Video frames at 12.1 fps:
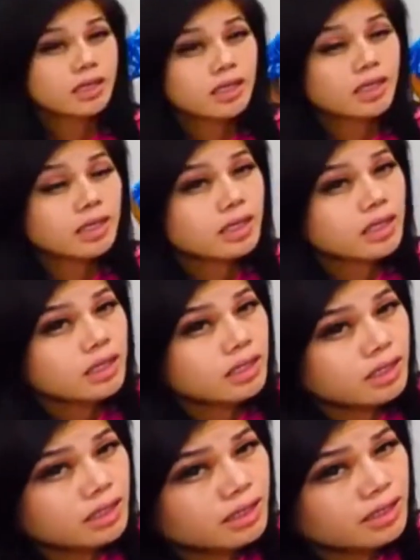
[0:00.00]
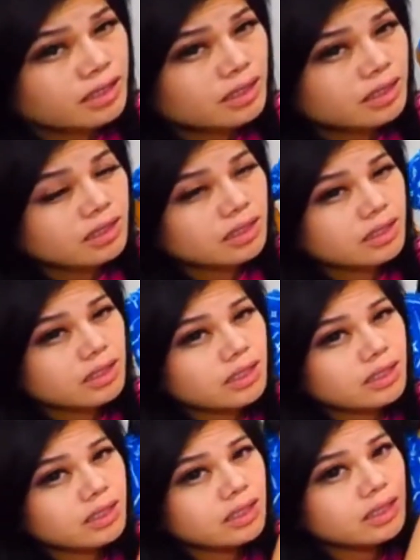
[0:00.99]

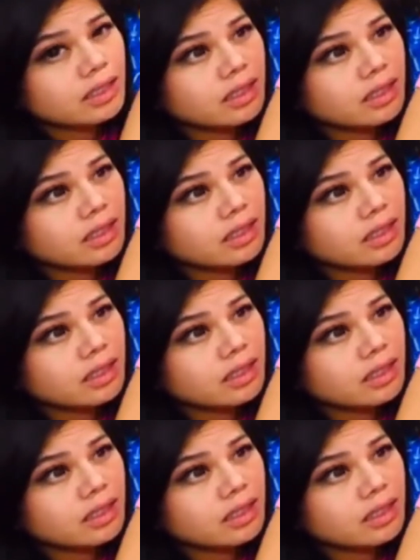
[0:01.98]
This person isn't speaking.